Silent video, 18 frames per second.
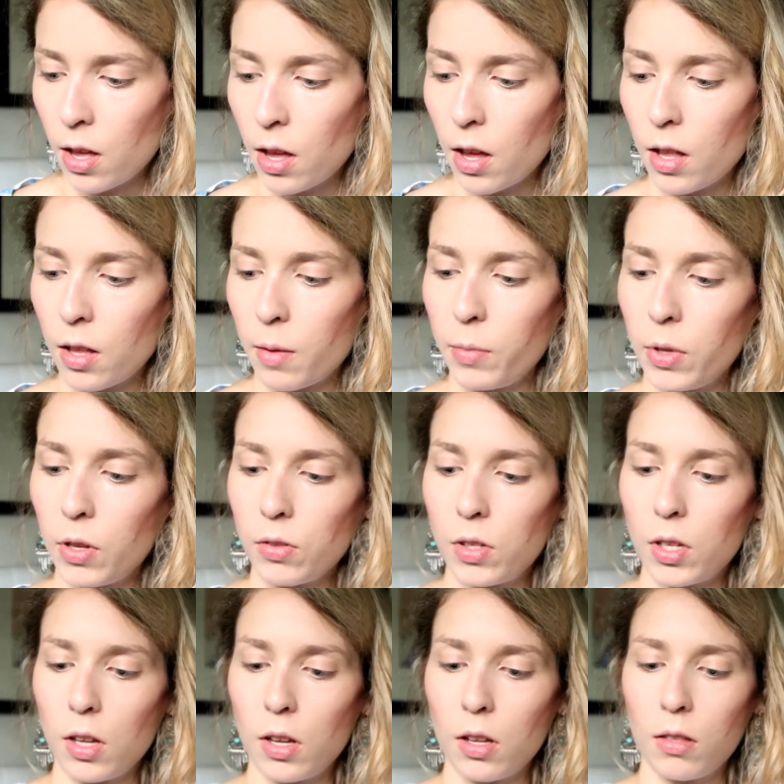And I'm
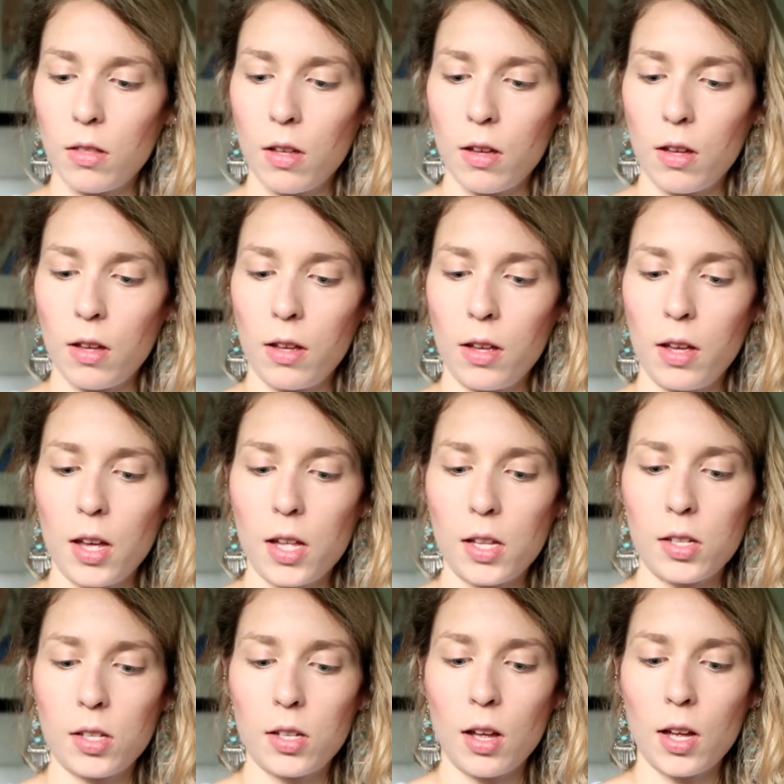using the
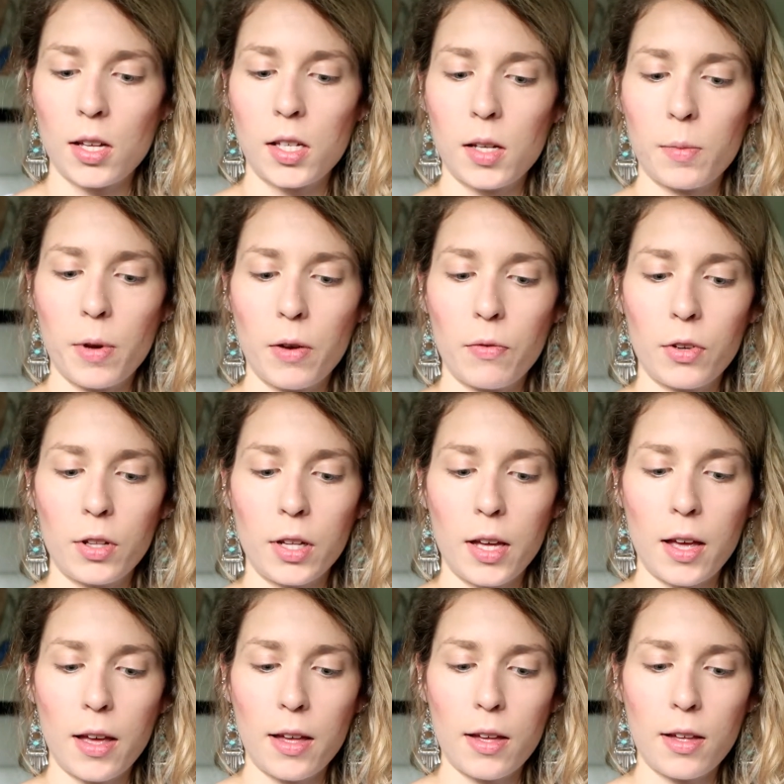Anastasia
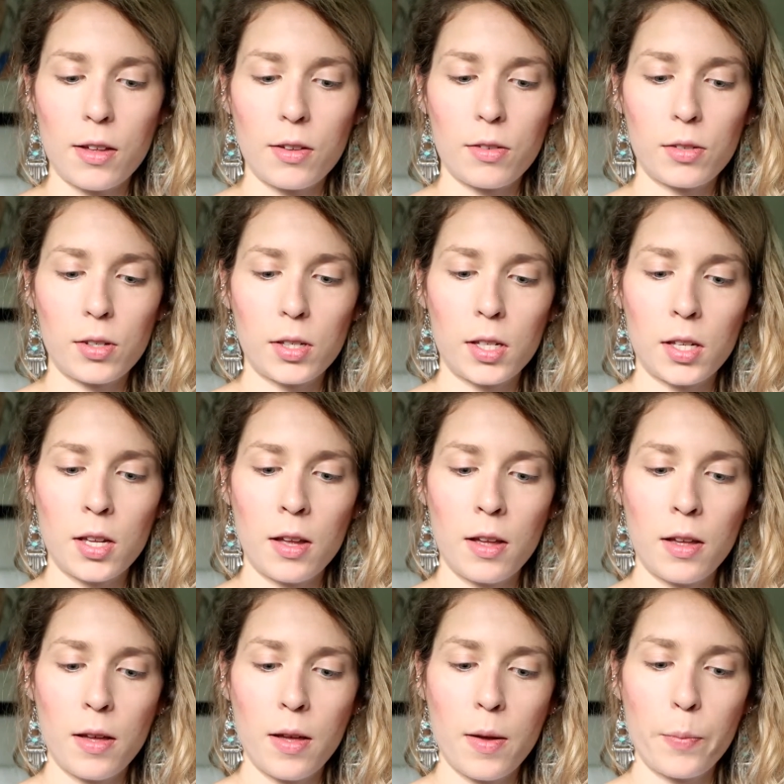Beverly Hills
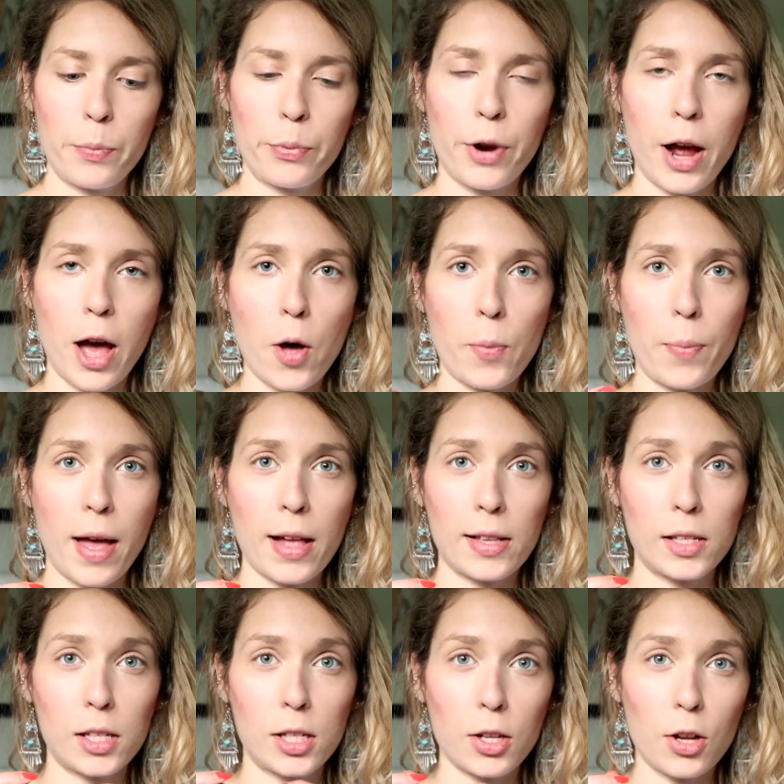brow
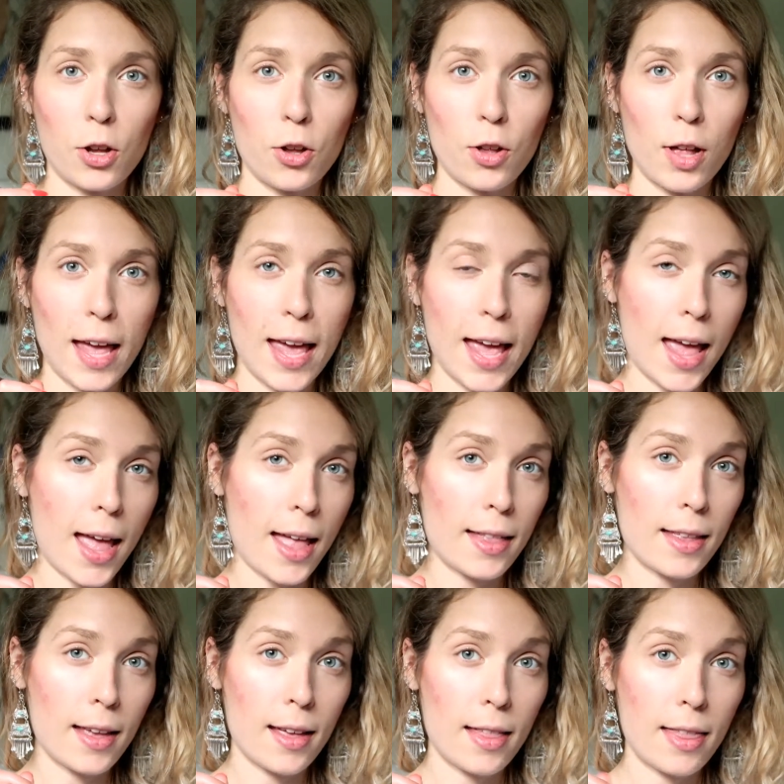pencil
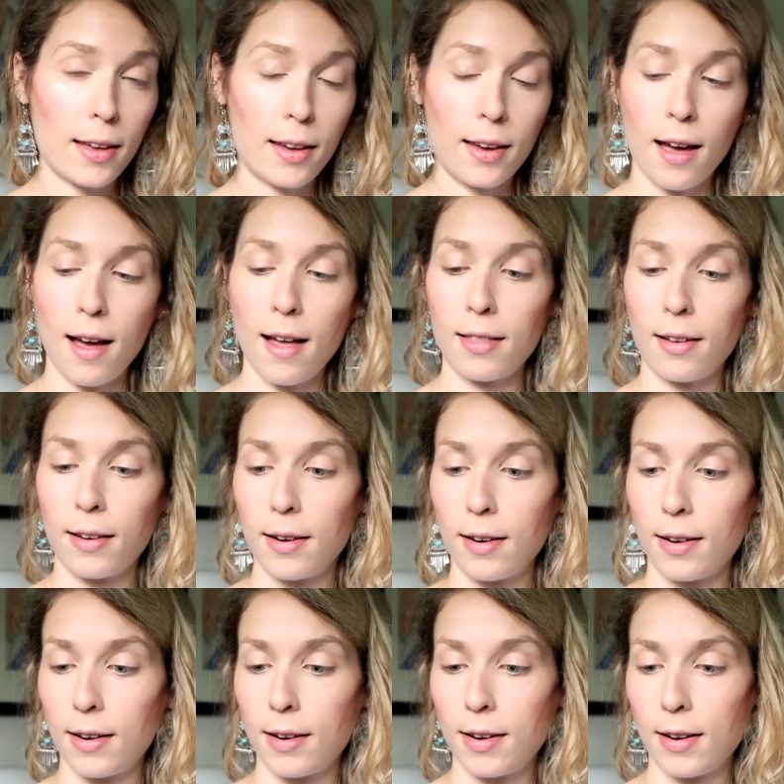in the
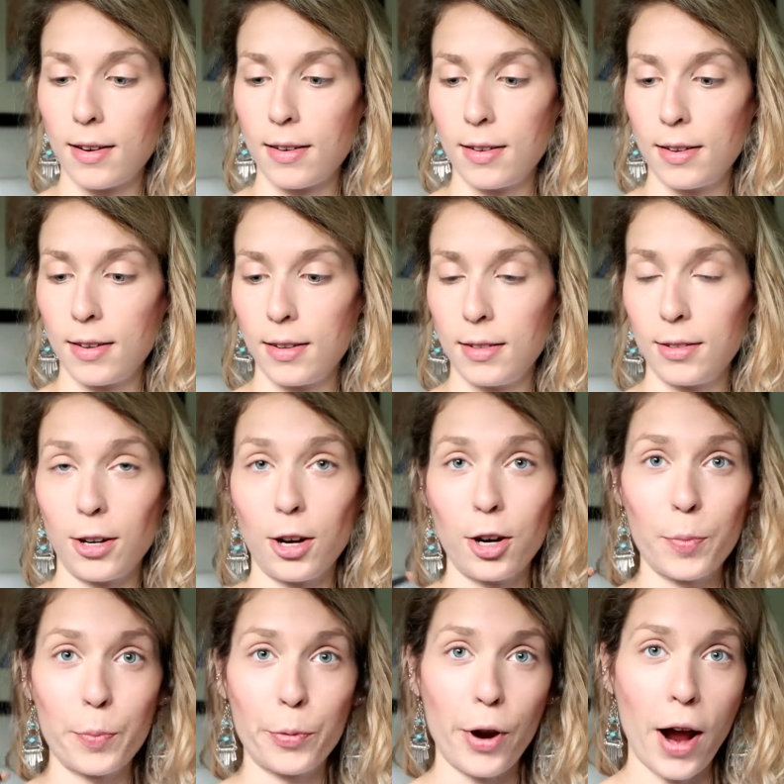color
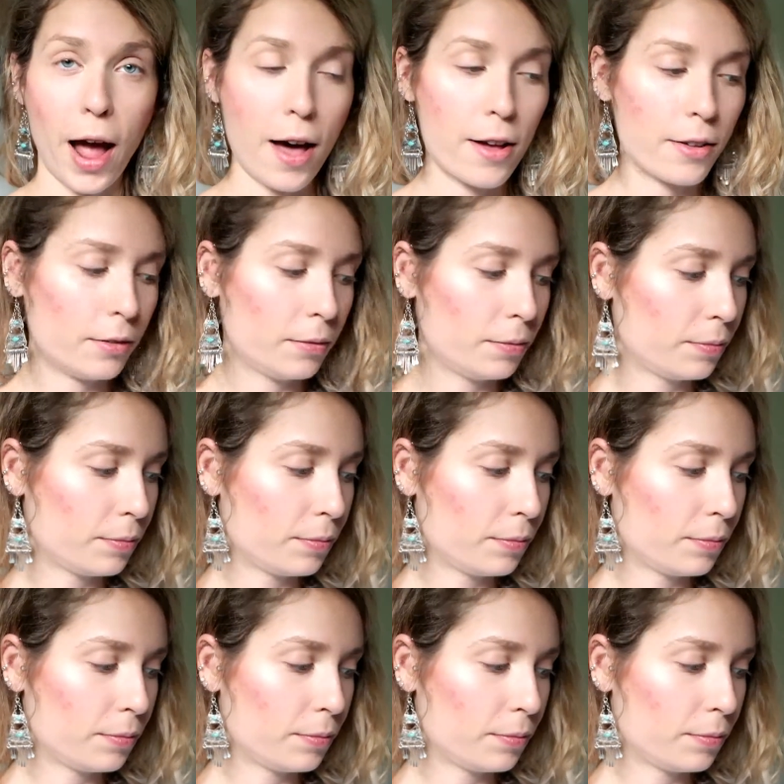dark brown.